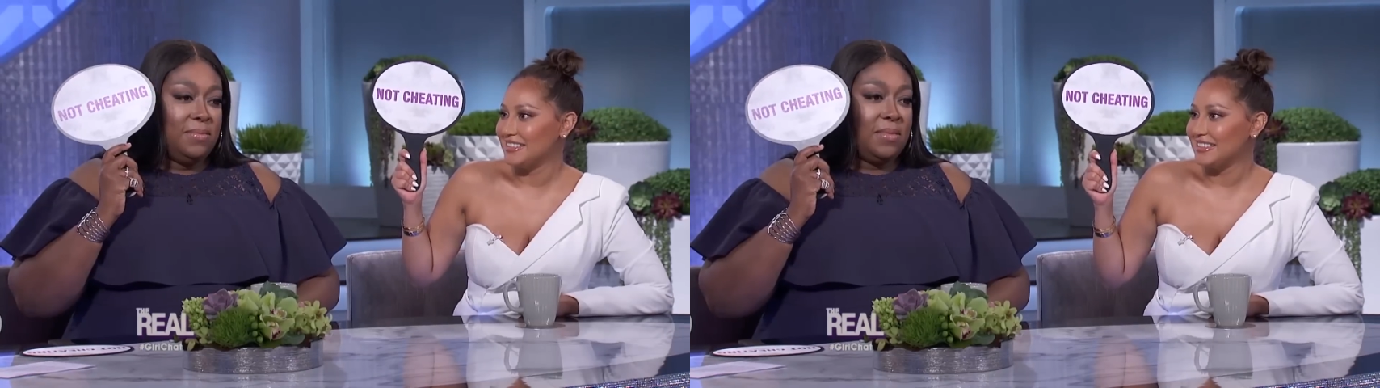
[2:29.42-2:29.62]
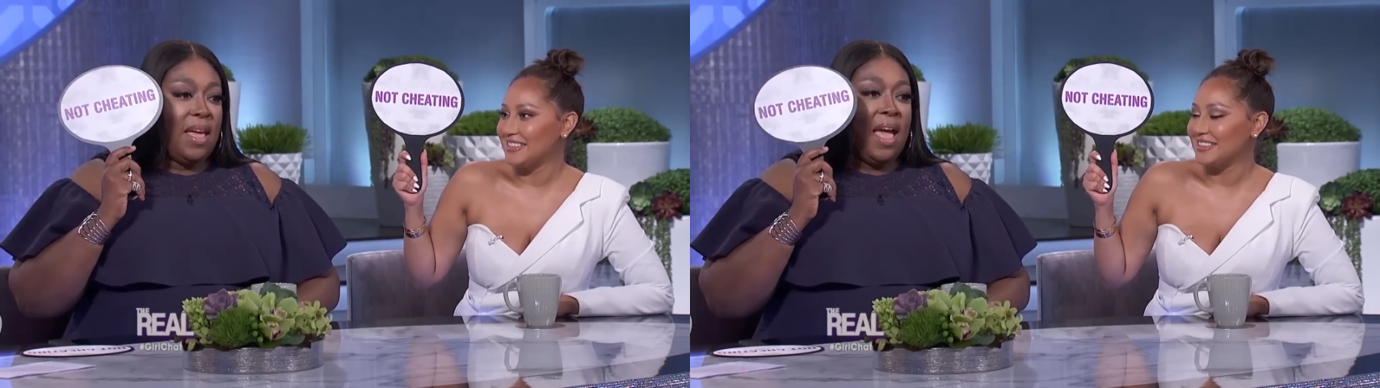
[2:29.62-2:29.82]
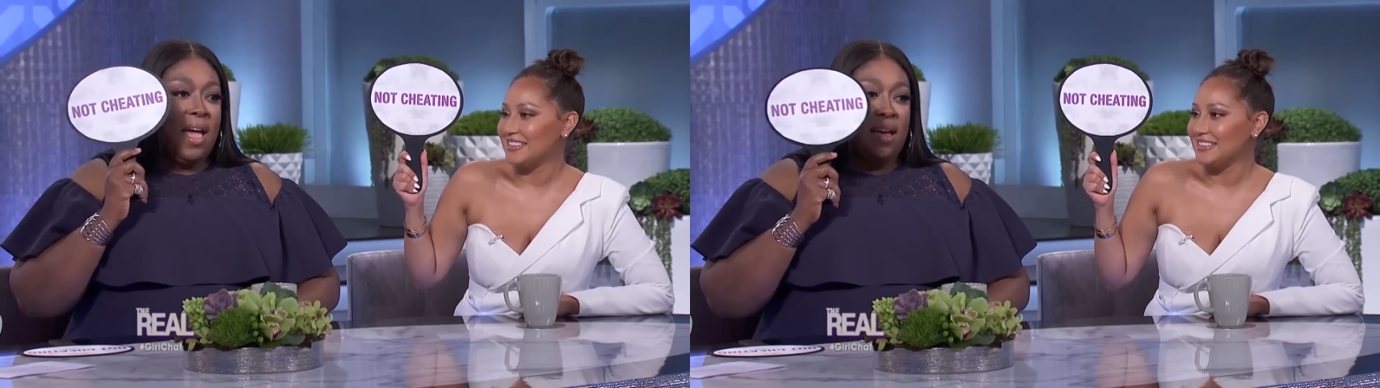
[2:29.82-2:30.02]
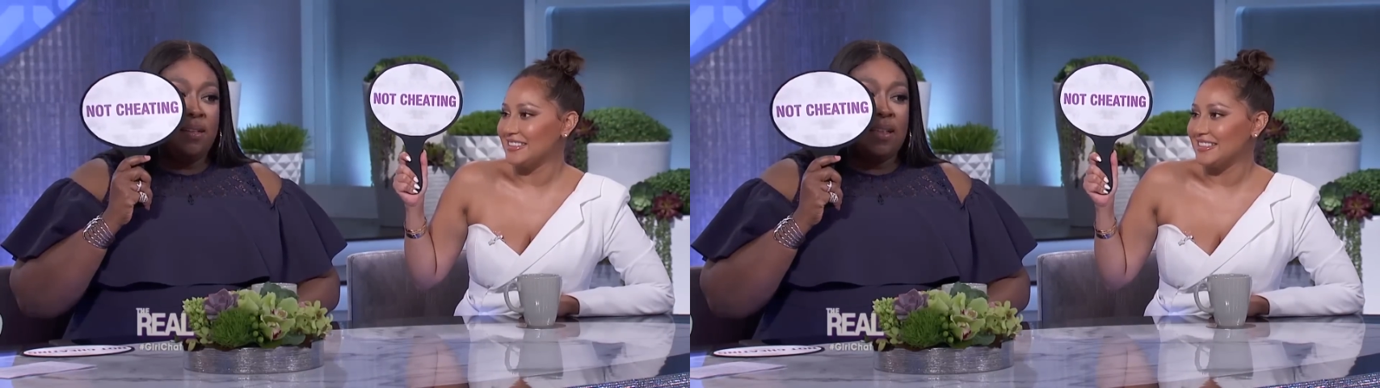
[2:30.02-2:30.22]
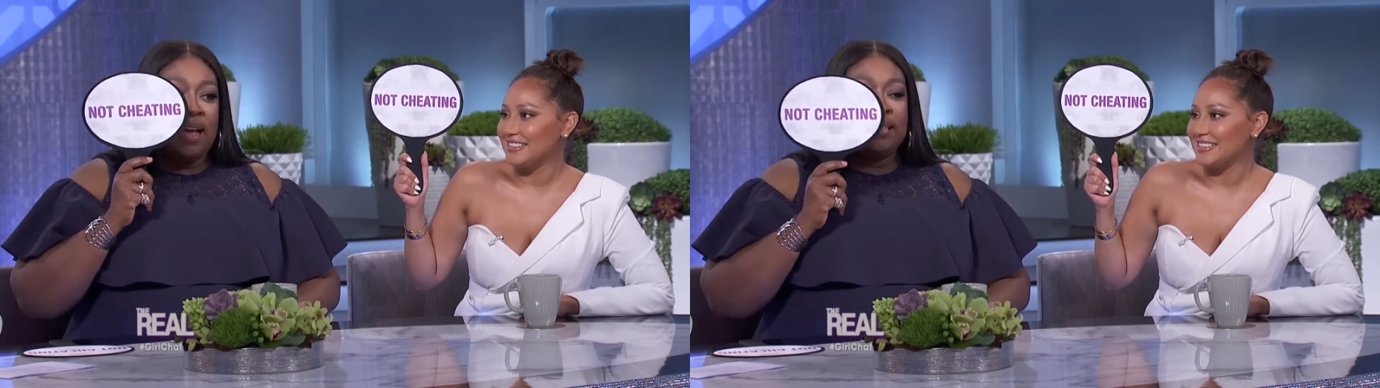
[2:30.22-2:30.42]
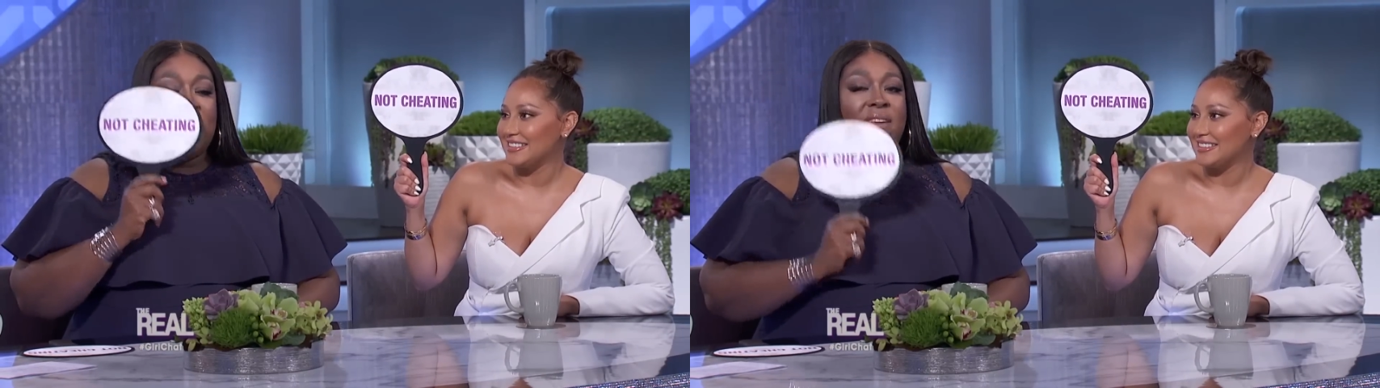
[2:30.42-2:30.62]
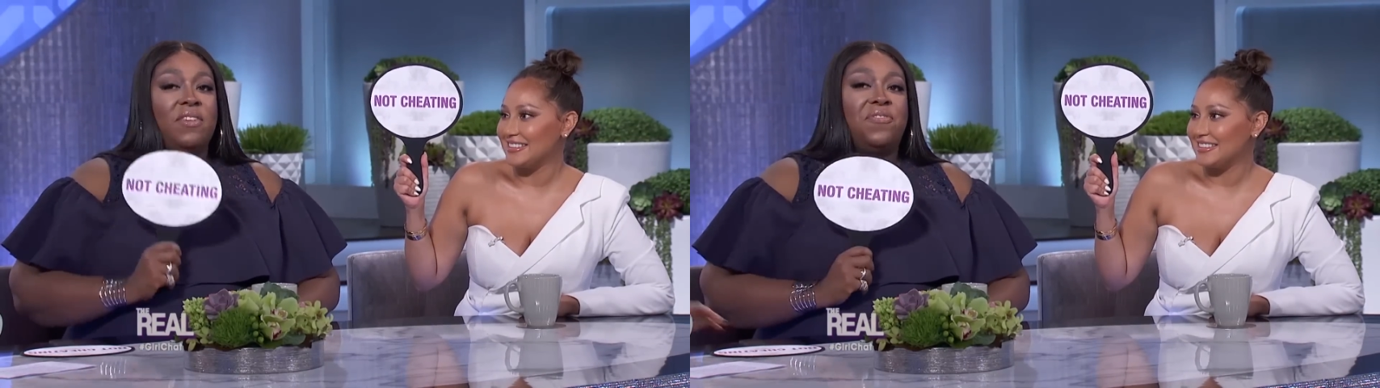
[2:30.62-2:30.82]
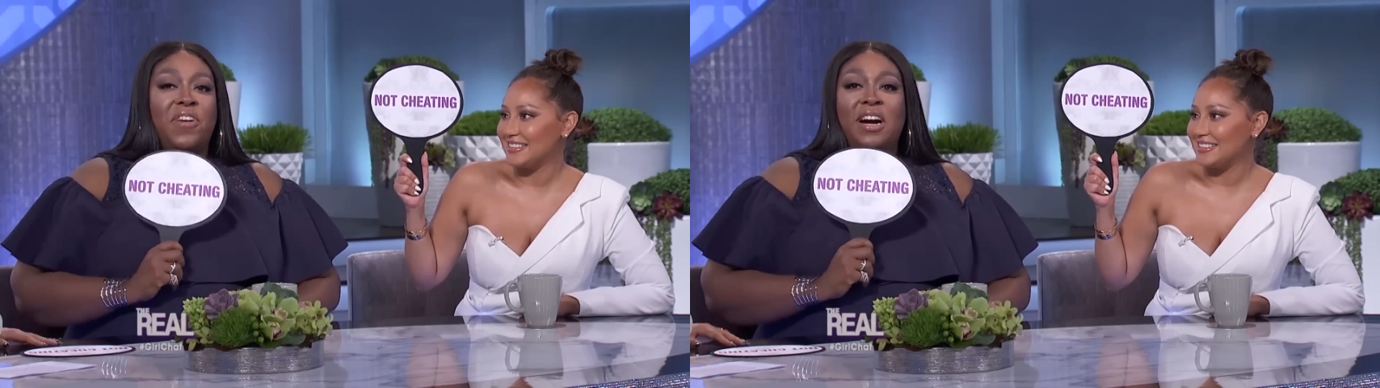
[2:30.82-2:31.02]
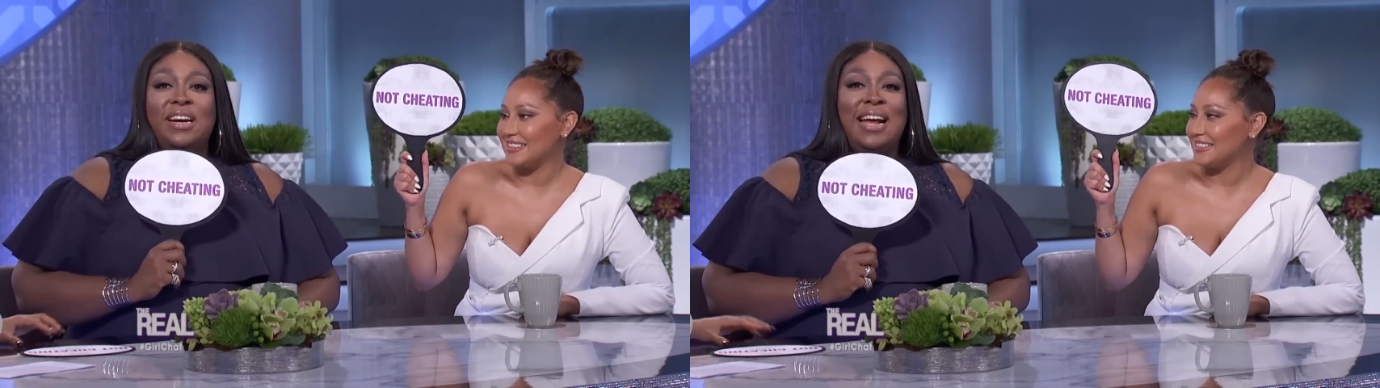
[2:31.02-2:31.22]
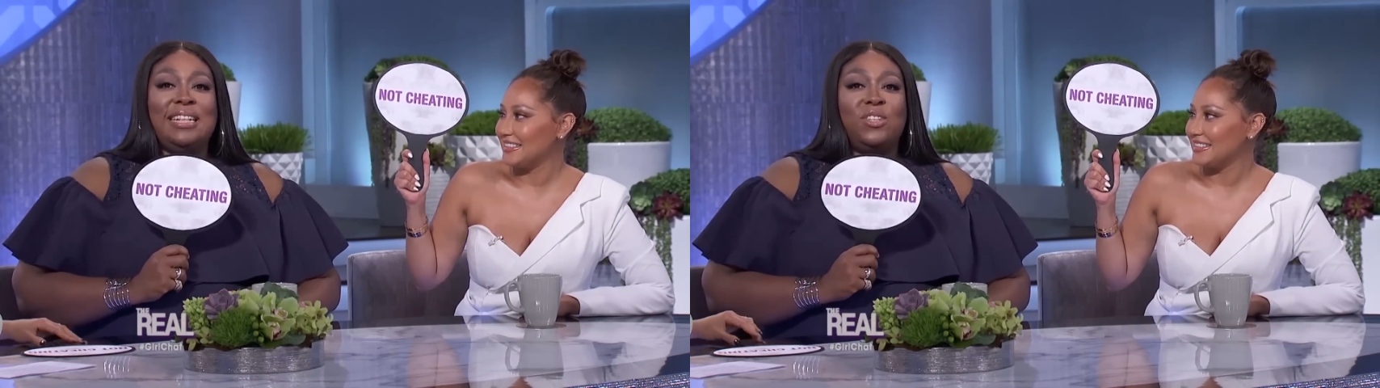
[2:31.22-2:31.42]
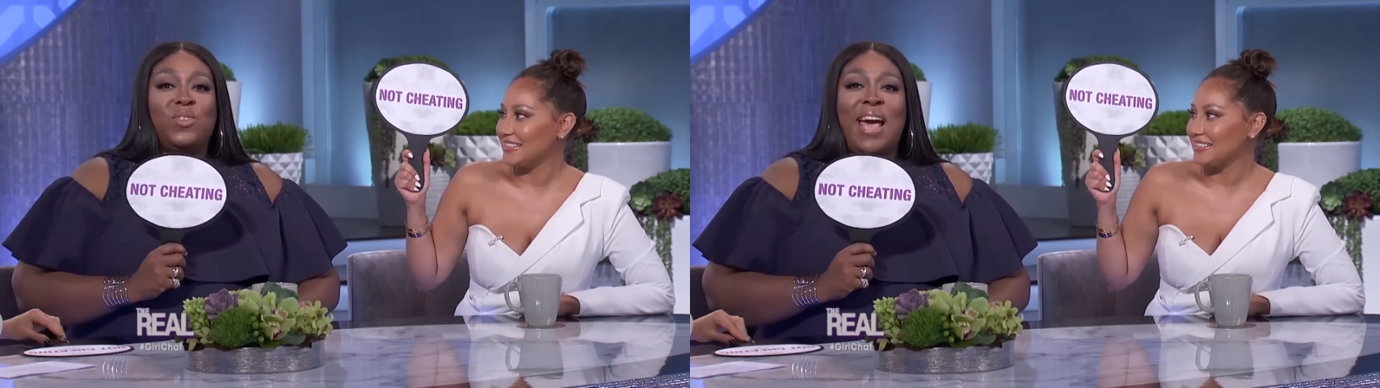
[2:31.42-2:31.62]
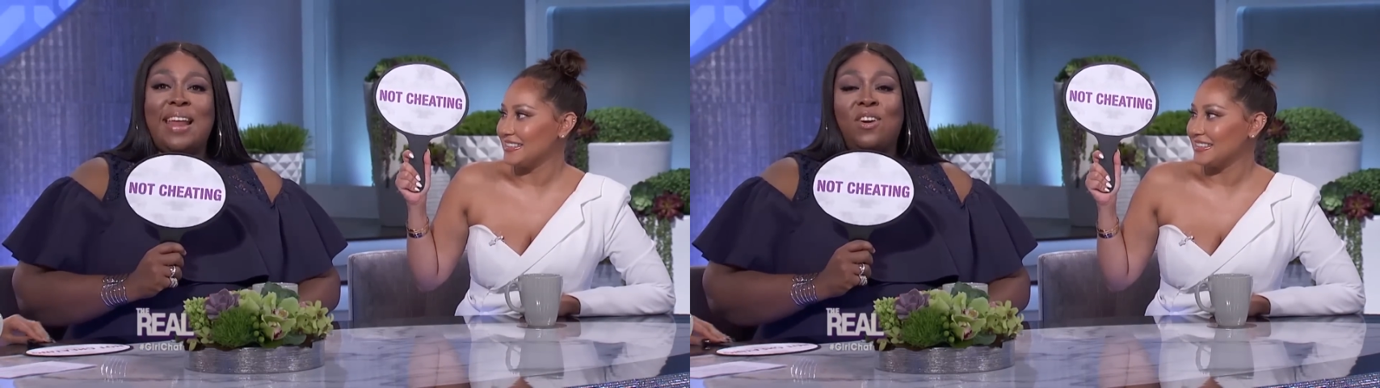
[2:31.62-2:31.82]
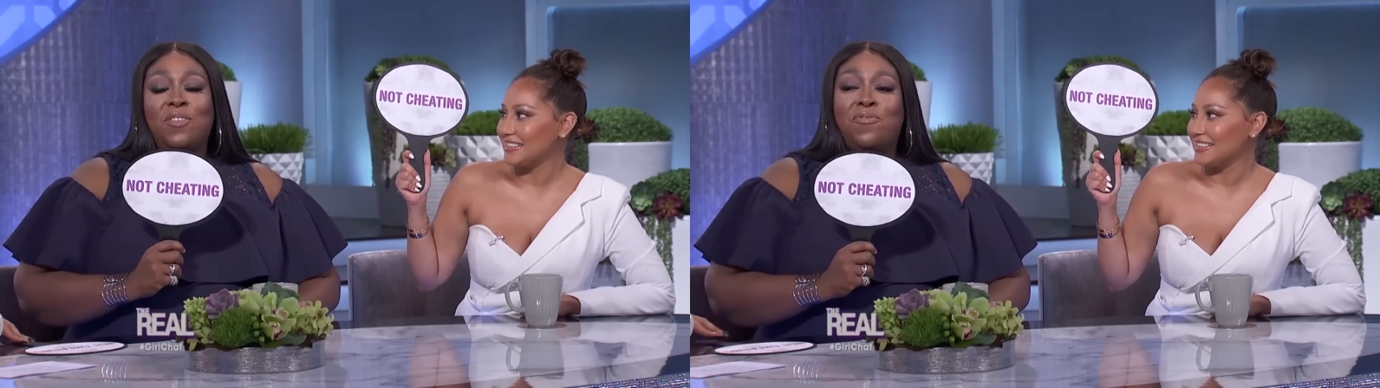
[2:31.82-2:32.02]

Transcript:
Speaker 1: In yeah, a chat room? That's having fun. I threw that on a